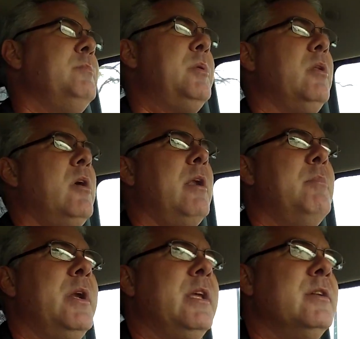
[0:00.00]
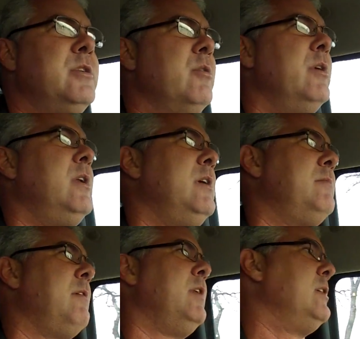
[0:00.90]
We put a lot of money into it.
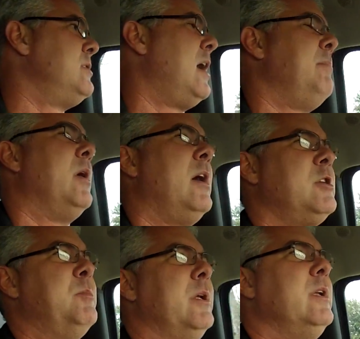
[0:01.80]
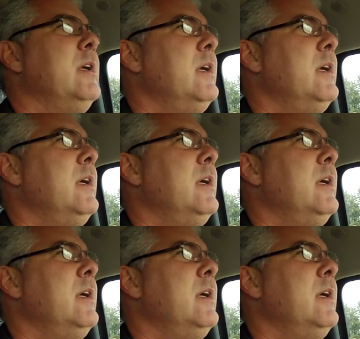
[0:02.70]
it everything's top notch, but